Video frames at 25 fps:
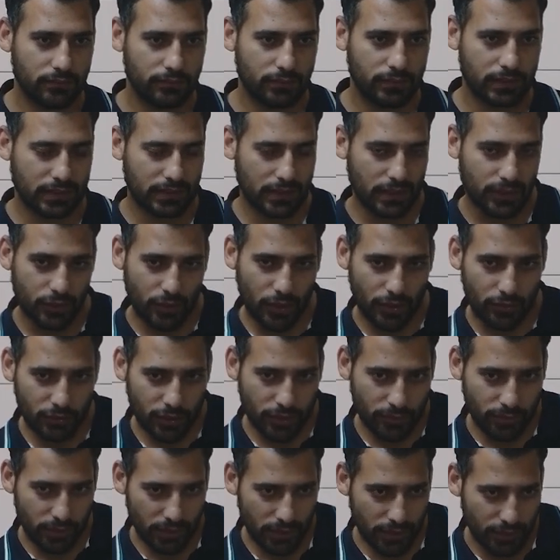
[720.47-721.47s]
but then you have to
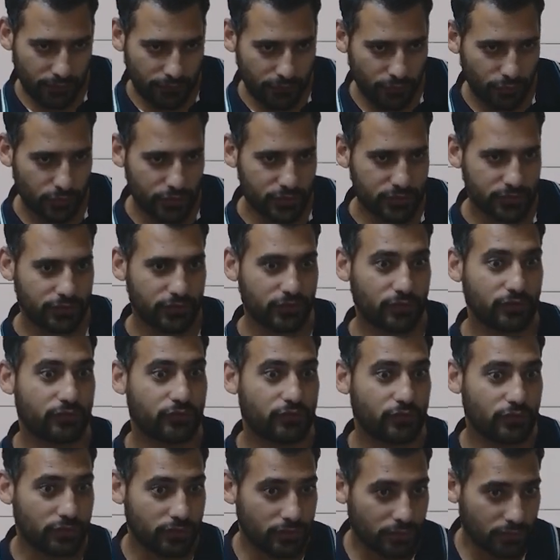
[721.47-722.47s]
apply a force with your
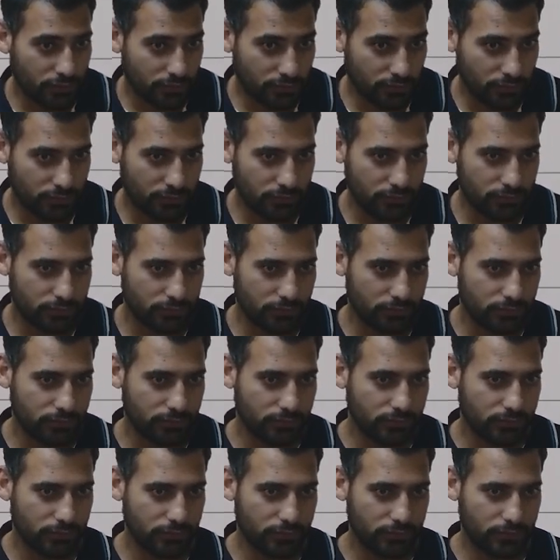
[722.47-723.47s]
foot,
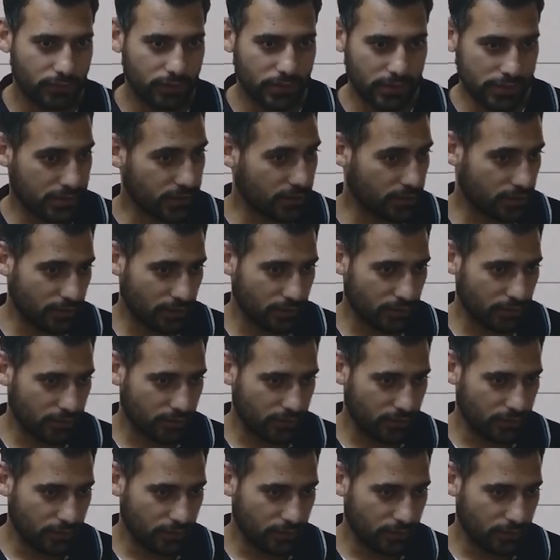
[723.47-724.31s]
isn't it?